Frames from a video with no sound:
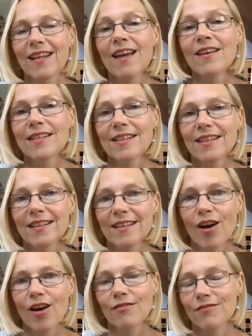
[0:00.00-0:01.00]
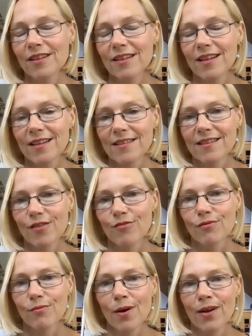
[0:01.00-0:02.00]
Lastly, the Hierophant is a
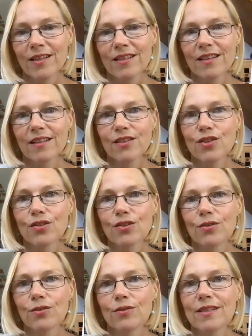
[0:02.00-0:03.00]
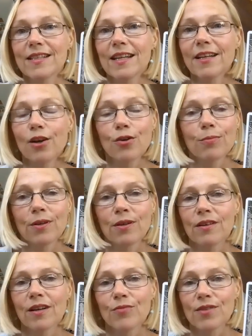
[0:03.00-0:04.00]
reminder to stay
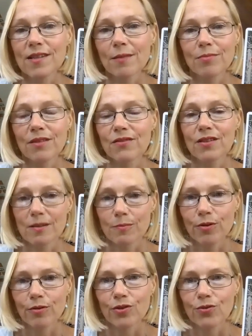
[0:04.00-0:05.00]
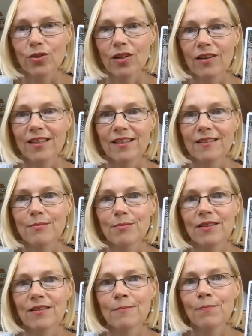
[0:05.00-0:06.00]
open and receptive to spiritual guidance
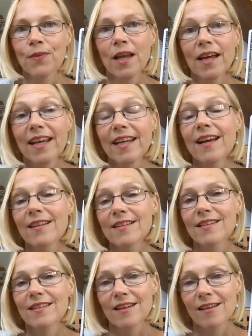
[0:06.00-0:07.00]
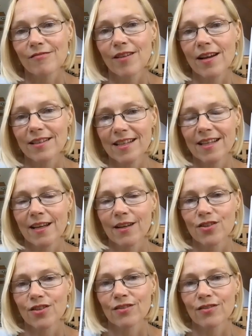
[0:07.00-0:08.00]
because he has a direct
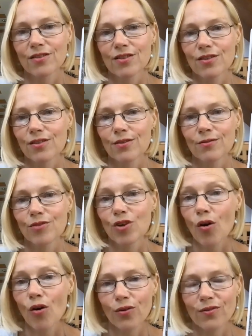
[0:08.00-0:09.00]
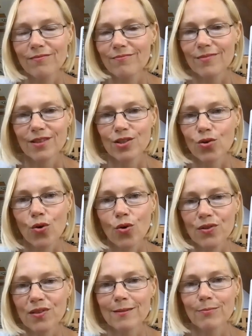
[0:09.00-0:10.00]
connection to God,
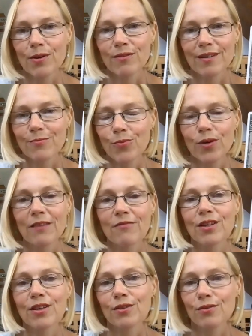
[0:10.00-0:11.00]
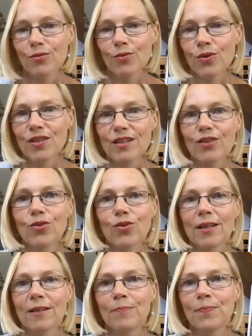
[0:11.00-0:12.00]
source, spirit, whatever you want to
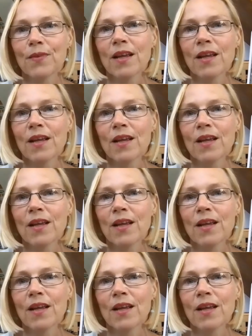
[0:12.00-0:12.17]
call it.